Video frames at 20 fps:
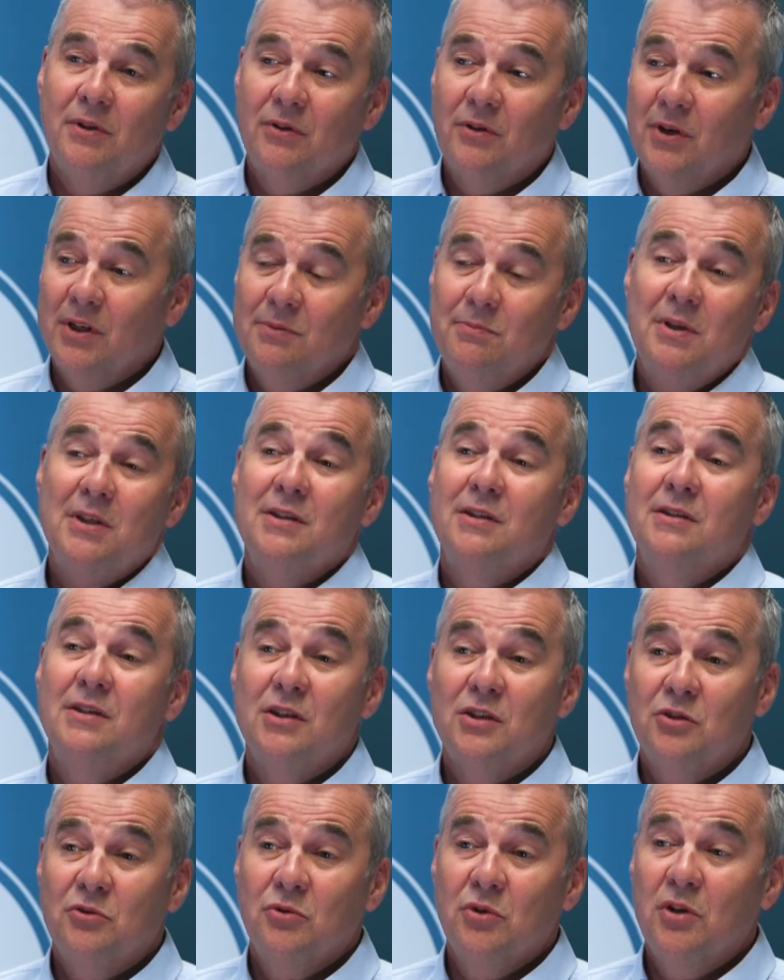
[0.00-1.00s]
or as
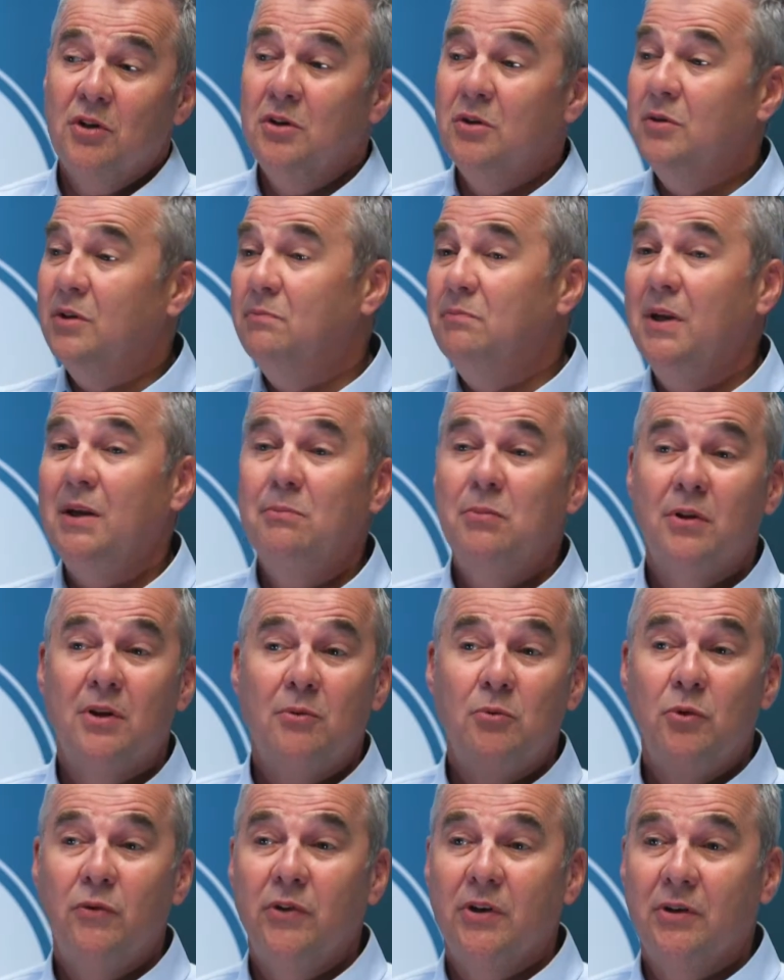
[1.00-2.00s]
businesses grow and people are
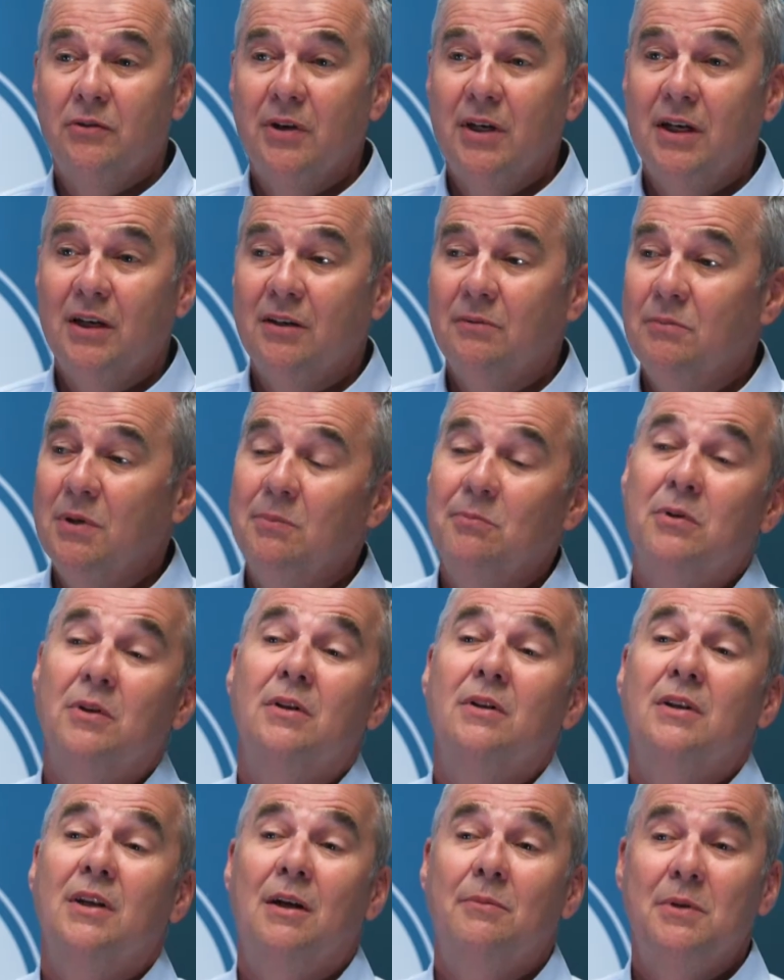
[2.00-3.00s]
moving around,
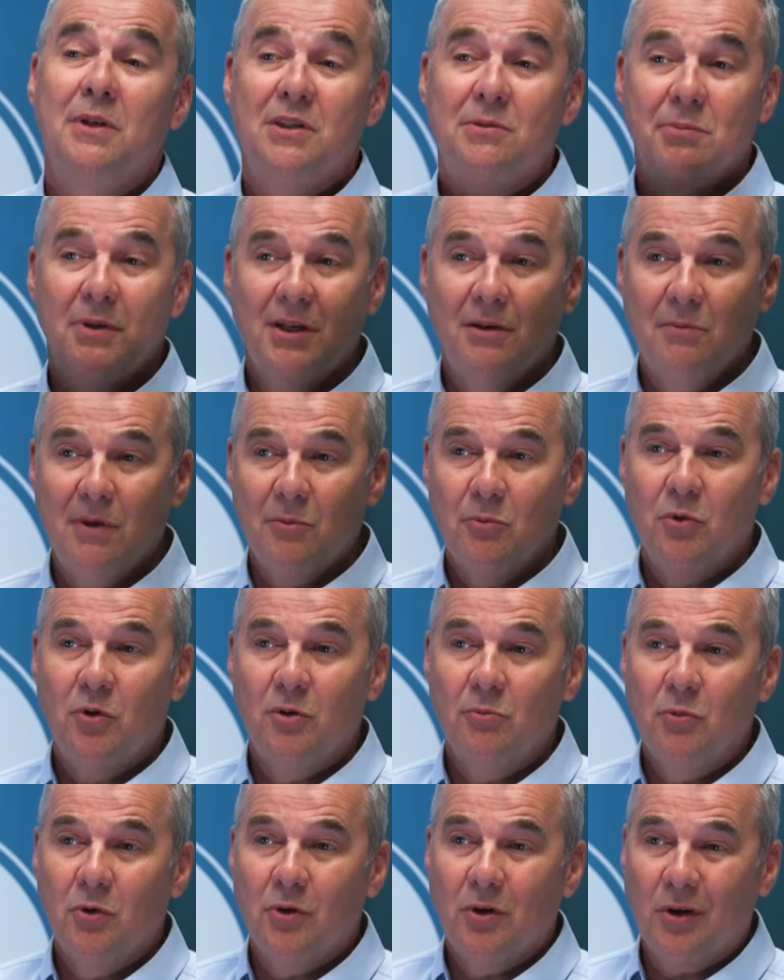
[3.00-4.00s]
companies are becoming more
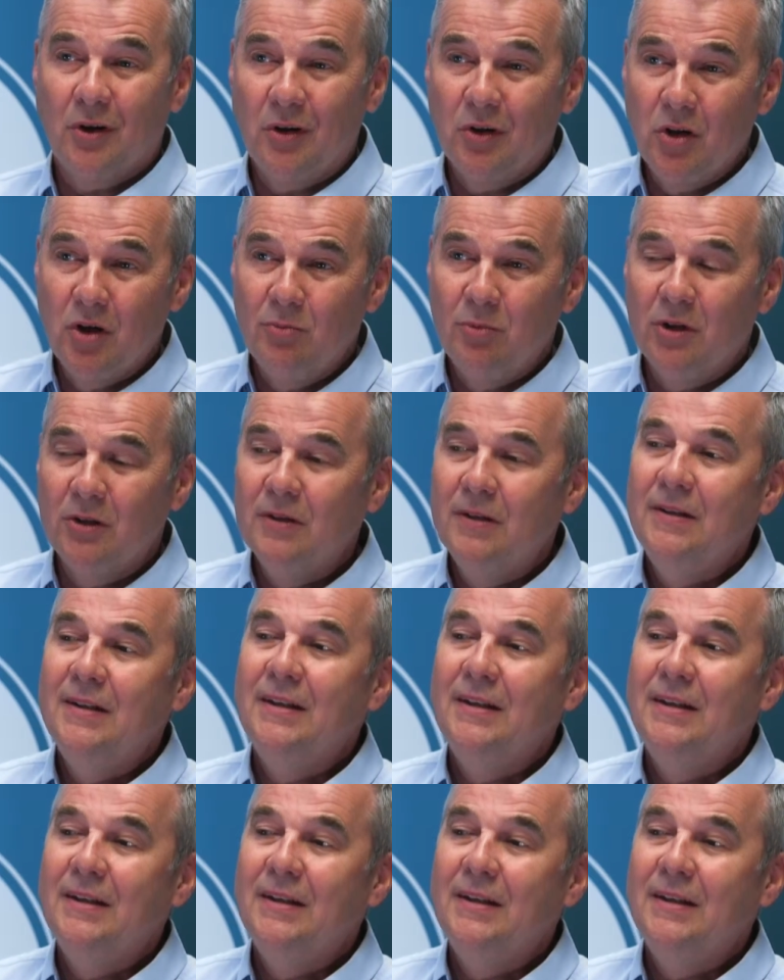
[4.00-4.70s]
and more global.